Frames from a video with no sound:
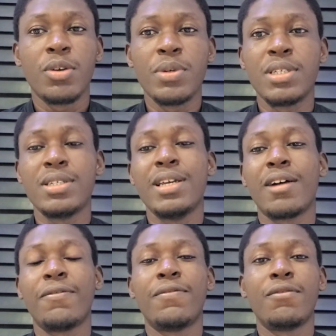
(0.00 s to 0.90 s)
which is
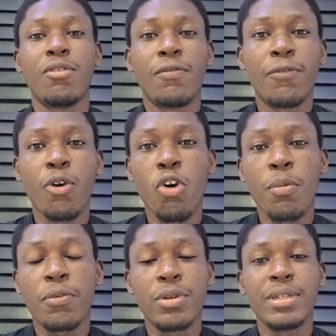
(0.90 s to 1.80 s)
their
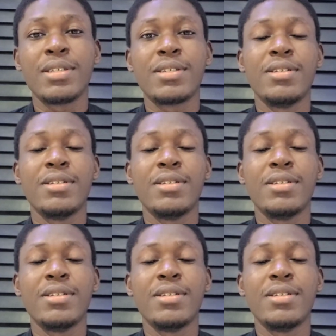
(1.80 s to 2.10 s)
4 up front.